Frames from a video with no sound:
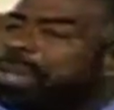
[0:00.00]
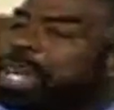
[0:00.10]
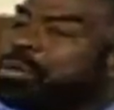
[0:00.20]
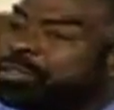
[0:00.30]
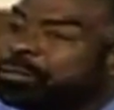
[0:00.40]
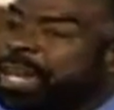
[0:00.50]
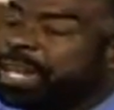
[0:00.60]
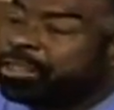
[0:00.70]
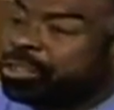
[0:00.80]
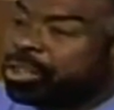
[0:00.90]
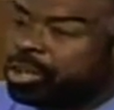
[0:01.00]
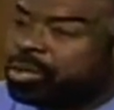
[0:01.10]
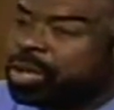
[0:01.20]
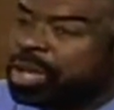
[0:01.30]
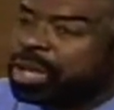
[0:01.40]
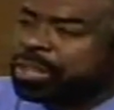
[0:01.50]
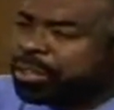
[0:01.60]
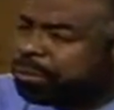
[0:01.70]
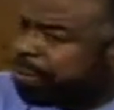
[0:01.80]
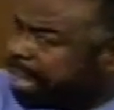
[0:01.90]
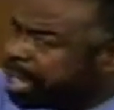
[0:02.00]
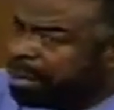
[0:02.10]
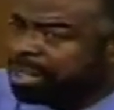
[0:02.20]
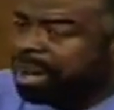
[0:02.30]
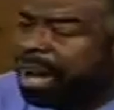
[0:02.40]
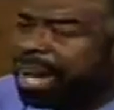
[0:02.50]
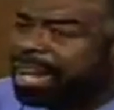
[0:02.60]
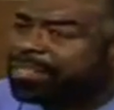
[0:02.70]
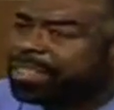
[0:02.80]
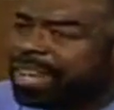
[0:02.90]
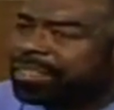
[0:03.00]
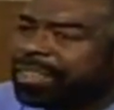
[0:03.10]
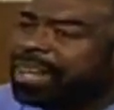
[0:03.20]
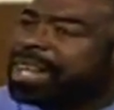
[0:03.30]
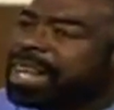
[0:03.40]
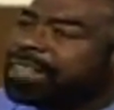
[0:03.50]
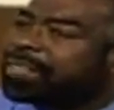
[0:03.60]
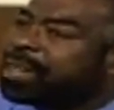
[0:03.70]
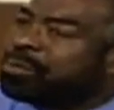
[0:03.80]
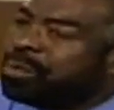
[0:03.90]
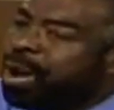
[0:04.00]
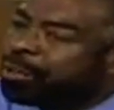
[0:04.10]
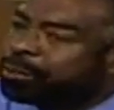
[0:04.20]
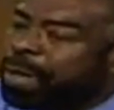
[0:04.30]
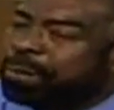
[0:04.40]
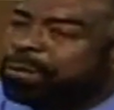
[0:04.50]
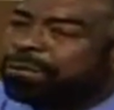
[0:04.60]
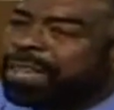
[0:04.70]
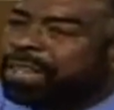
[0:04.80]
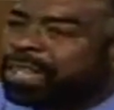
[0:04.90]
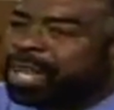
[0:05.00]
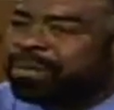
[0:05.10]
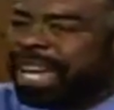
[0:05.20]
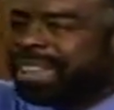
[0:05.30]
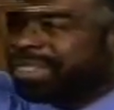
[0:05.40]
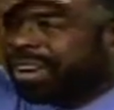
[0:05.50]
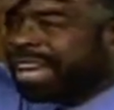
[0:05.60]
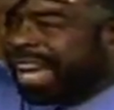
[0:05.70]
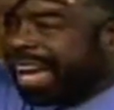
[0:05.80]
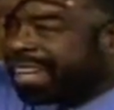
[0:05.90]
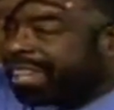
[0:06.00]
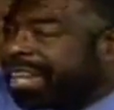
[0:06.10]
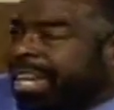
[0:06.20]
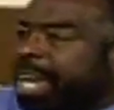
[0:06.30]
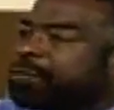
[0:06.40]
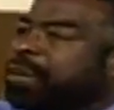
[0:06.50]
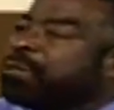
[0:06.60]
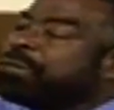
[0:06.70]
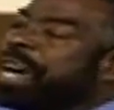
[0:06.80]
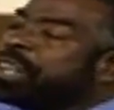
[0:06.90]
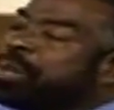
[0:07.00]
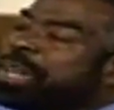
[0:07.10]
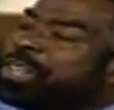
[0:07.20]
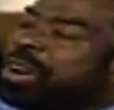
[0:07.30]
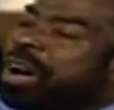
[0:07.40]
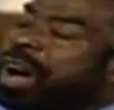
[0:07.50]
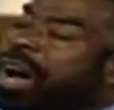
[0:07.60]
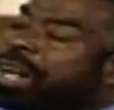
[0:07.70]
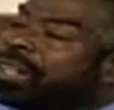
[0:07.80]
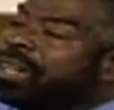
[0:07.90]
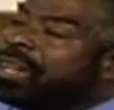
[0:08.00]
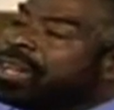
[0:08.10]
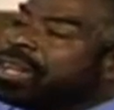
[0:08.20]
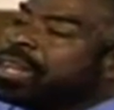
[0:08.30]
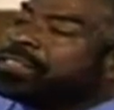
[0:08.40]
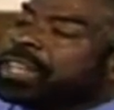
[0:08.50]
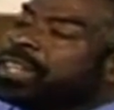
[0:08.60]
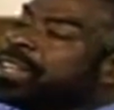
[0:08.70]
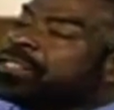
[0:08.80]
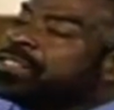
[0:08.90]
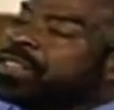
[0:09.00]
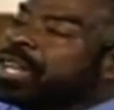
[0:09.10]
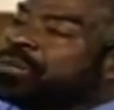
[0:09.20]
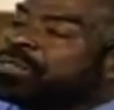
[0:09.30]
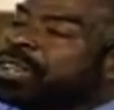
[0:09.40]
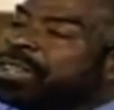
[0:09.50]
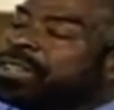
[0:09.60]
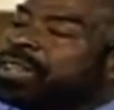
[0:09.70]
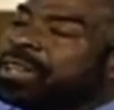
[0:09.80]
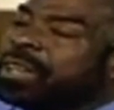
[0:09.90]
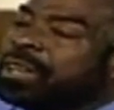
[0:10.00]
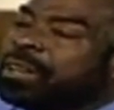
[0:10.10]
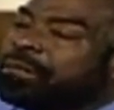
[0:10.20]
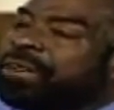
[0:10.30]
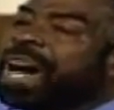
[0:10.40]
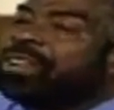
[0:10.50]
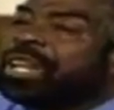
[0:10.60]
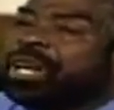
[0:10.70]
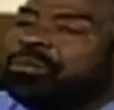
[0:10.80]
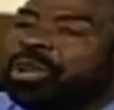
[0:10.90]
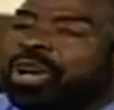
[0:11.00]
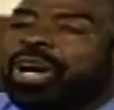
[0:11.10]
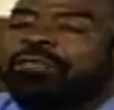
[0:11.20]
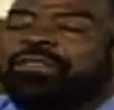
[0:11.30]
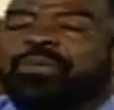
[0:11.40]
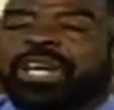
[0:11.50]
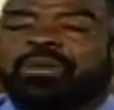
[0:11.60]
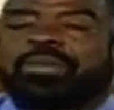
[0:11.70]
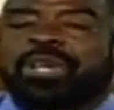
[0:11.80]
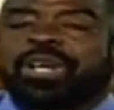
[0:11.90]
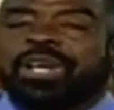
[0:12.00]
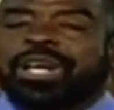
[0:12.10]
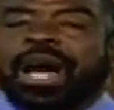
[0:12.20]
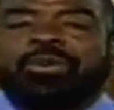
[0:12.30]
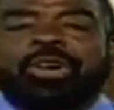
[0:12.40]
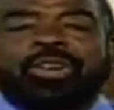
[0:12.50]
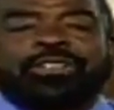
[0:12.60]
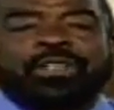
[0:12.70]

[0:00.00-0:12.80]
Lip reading: but he was speaking to you. Did you feel him in your heart? I said, yes, sir. He said, most people feel him in their head. If you felt him in your heart, he said, listen to him, son. Follow him, learn from him. And I would go to